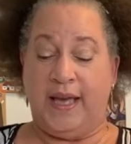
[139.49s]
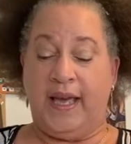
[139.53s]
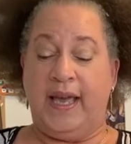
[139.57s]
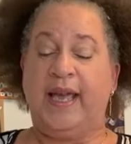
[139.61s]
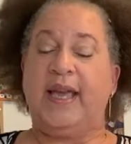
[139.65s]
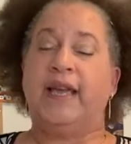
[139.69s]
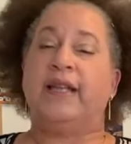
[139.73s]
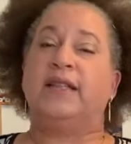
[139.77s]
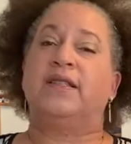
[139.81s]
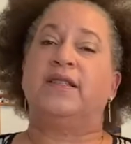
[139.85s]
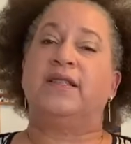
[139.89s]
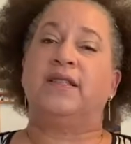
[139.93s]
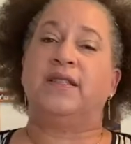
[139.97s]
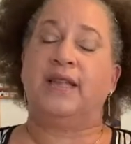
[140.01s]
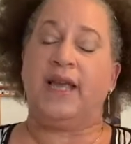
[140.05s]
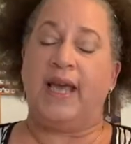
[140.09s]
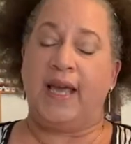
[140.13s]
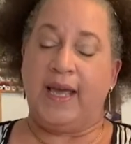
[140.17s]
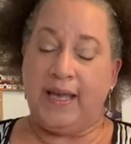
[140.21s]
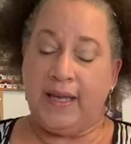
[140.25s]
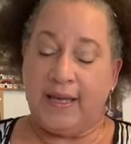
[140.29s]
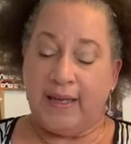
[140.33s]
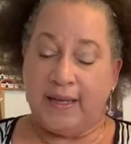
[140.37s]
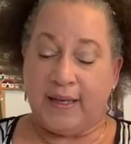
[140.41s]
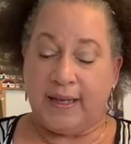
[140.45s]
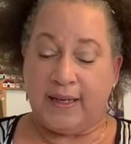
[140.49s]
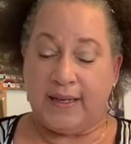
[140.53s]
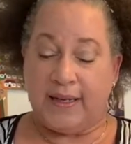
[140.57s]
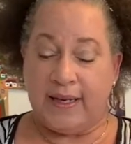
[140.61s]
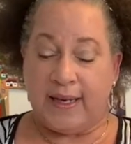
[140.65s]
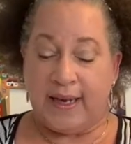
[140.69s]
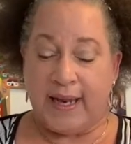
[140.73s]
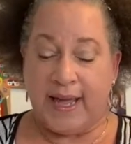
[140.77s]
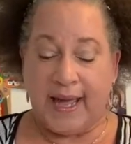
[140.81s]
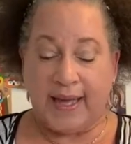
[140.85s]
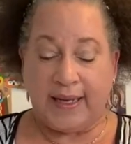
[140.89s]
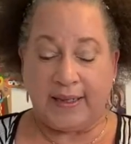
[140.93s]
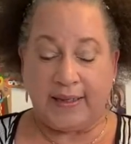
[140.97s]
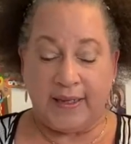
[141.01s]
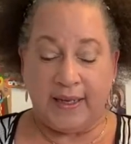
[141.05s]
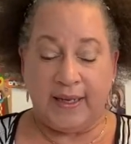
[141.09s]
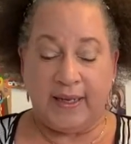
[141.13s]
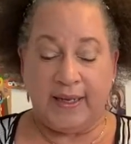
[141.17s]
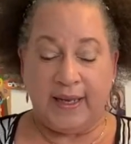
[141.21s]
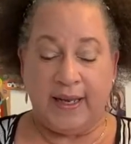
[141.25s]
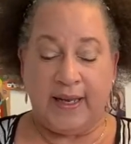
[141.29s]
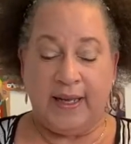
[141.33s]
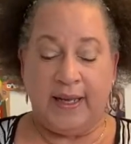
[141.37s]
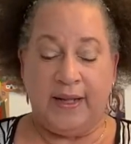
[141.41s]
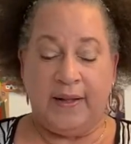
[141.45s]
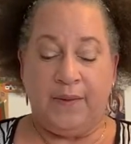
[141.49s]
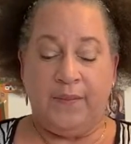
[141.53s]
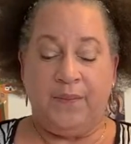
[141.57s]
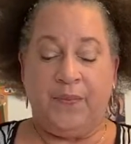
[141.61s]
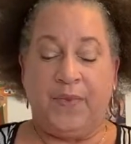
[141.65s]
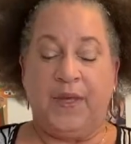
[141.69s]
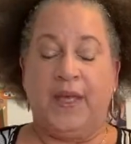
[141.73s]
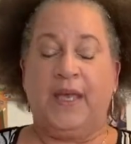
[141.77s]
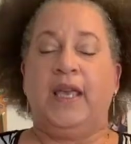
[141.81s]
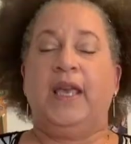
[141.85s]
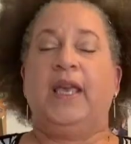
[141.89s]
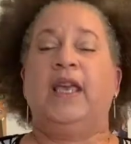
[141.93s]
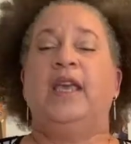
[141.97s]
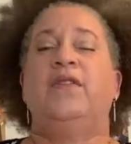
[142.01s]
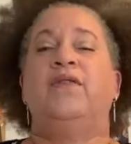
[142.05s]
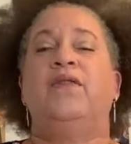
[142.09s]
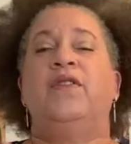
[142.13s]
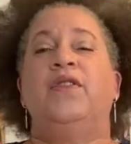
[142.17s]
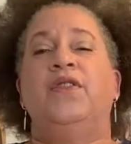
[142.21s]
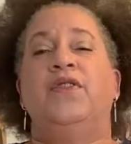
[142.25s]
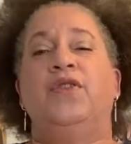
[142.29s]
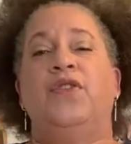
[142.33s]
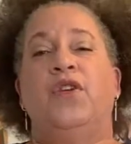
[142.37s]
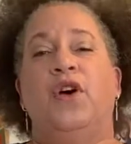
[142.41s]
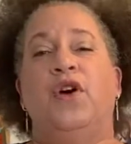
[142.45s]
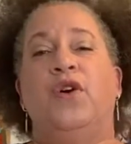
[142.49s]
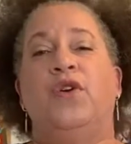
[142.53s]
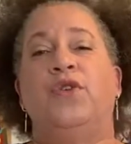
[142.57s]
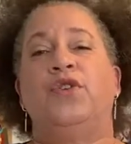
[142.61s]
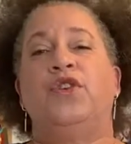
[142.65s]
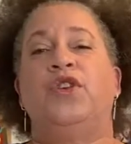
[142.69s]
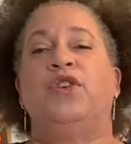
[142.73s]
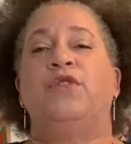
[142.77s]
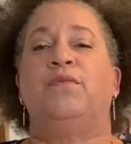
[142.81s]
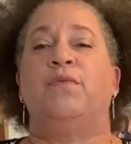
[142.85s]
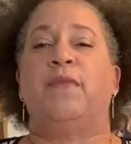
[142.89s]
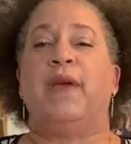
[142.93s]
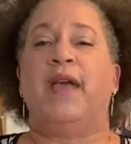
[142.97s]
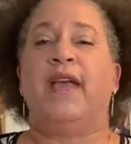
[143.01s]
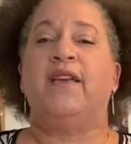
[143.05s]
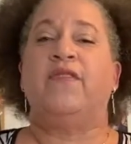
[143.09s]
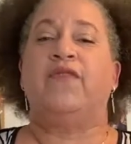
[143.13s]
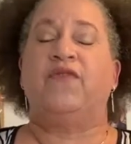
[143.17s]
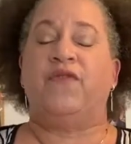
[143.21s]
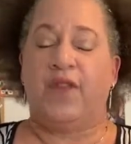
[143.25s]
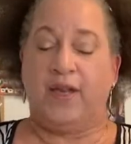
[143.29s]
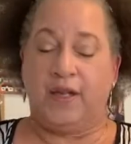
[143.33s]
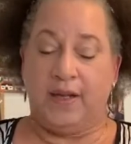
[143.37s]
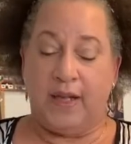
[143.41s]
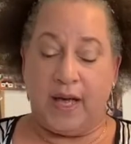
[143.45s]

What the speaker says: and staying connected even though you may feel